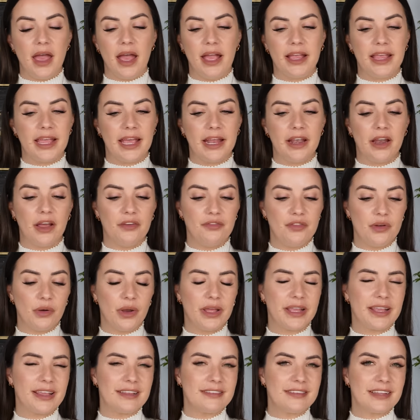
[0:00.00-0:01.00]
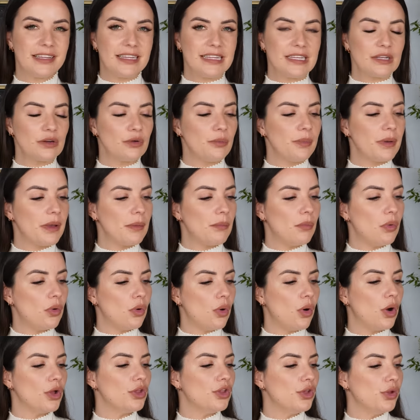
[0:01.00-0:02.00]
Again, I feel like it's a little bit
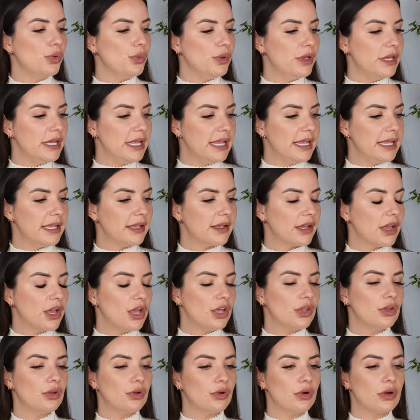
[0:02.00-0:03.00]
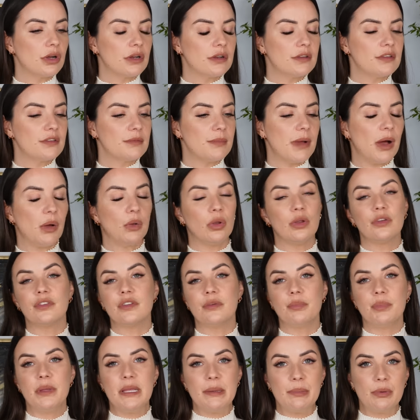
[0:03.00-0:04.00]
more unique. You're not going to smell
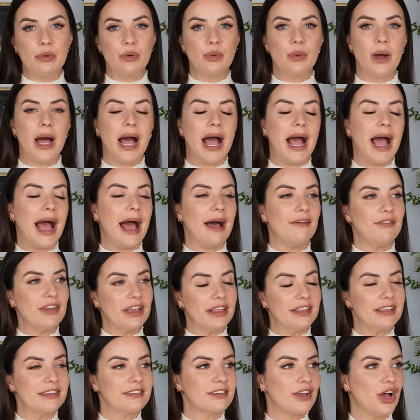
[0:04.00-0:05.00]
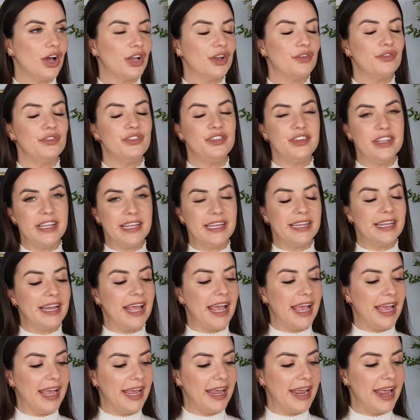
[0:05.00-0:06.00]
lots of people having this kind of
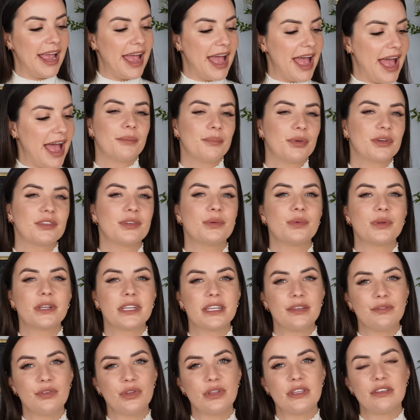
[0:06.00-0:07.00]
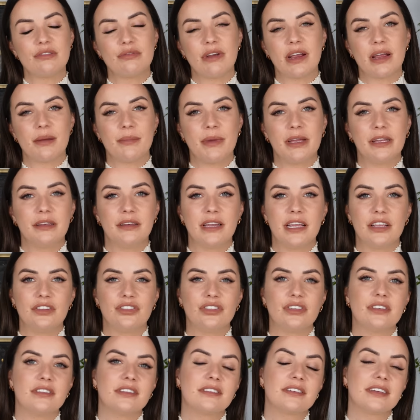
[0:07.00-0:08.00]
DNA. Because I want to give you these
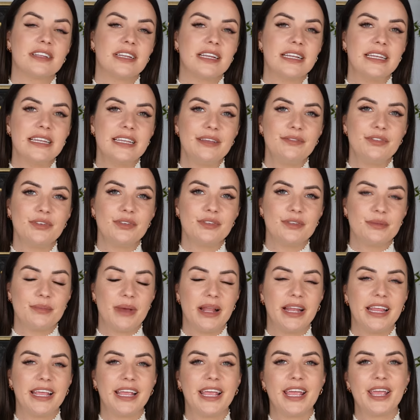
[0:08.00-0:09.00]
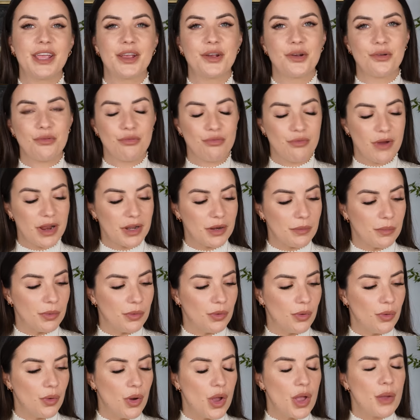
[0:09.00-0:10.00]
recommendations, it's going to leave you smelling
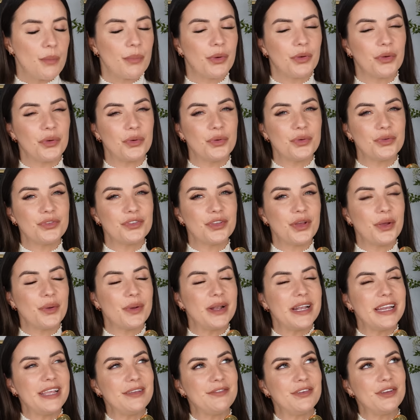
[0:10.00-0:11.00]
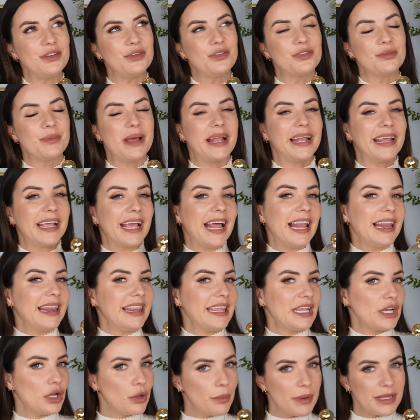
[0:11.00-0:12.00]
incredible, but also leaving you smelling a
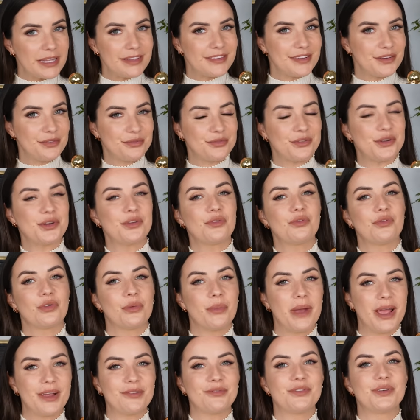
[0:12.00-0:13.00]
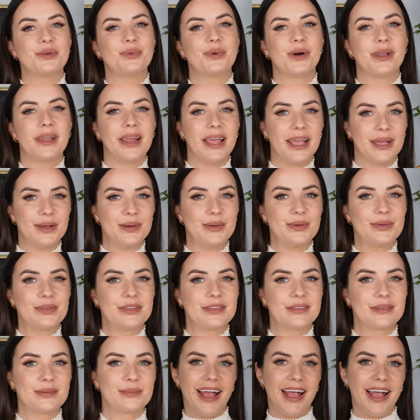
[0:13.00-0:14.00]
little bit different from everyone
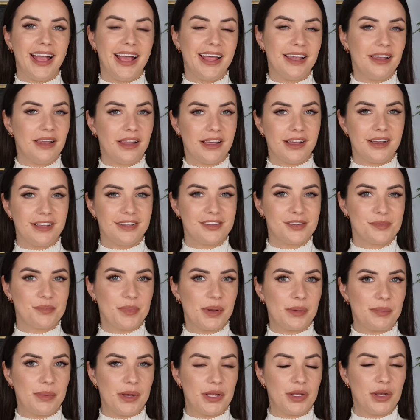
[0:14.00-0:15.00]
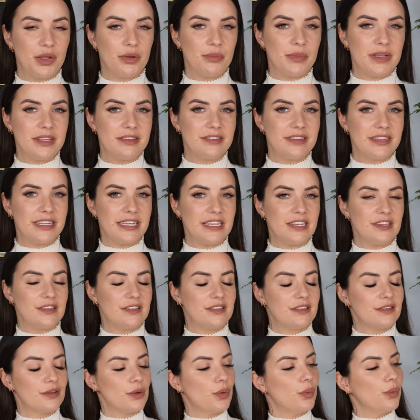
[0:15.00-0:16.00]
else. And last, but by no means
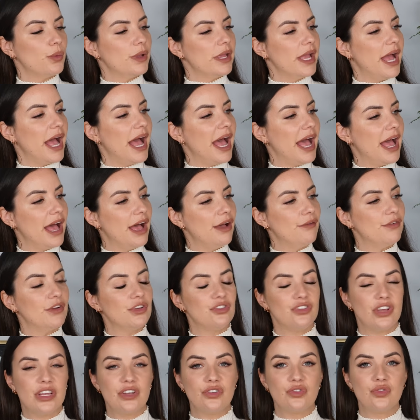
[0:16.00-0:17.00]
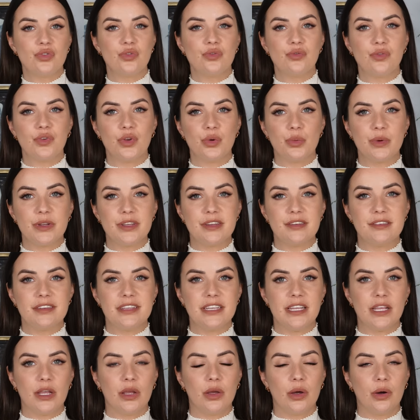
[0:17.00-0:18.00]
least, we have Gentle
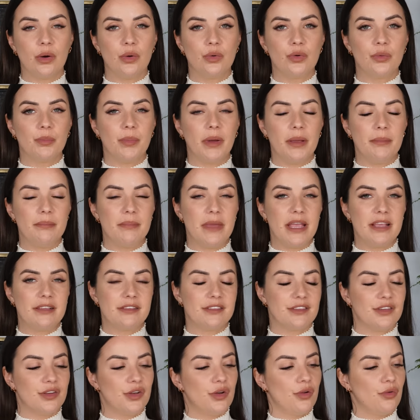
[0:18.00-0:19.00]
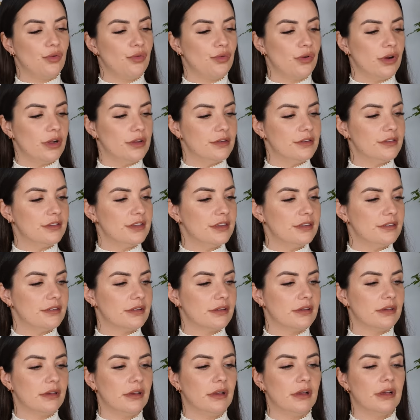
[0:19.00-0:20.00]
Fluidity Gold by Maison
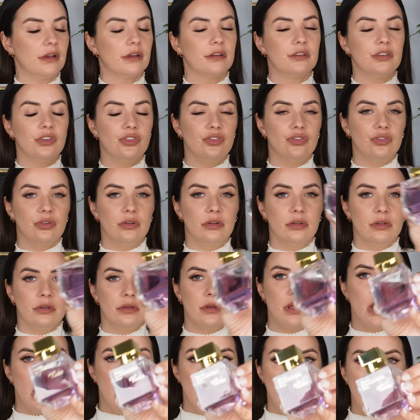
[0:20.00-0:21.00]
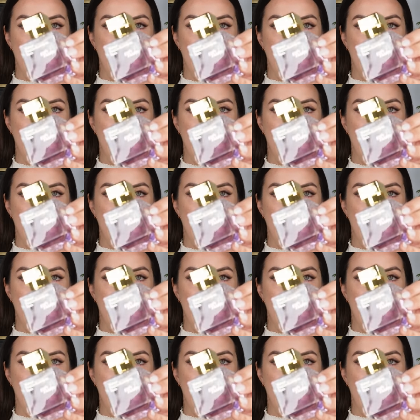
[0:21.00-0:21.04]
Francis Kurkdijan.